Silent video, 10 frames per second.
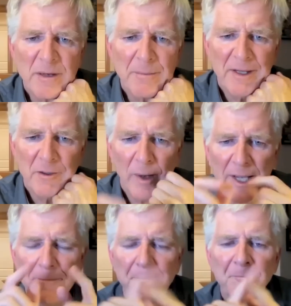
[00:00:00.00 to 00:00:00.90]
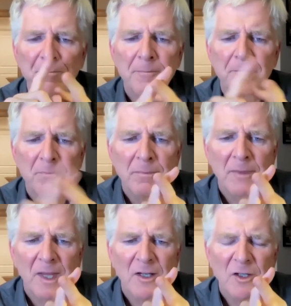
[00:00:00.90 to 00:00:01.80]
me, by the way,
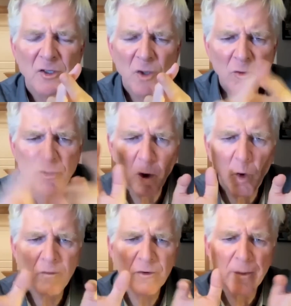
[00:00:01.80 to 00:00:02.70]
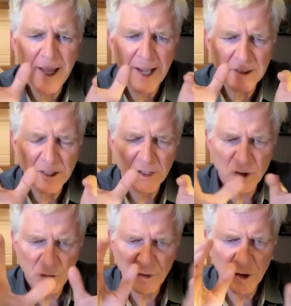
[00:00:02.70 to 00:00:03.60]
don't overreact
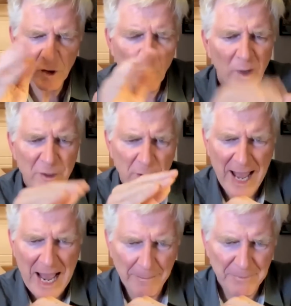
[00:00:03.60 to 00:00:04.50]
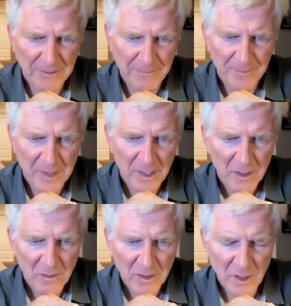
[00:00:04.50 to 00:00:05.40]
to your weather app.
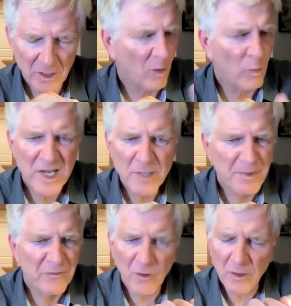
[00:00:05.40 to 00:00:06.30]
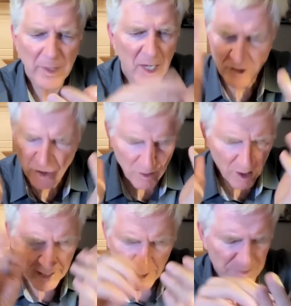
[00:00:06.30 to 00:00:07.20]
You know, a week before we got to
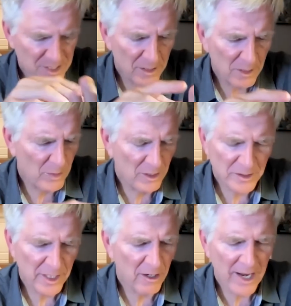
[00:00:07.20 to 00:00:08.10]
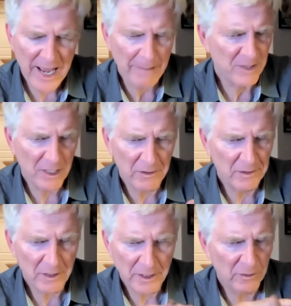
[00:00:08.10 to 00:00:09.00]
our Alps, it, we looked at our app, you know,
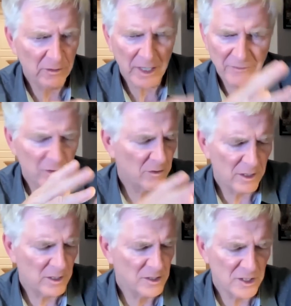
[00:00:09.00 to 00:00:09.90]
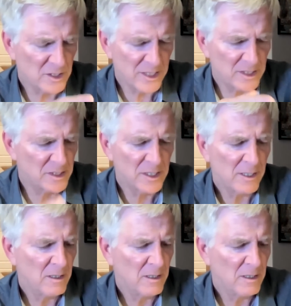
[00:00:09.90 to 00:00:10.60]
on, on your iPhone, and it just says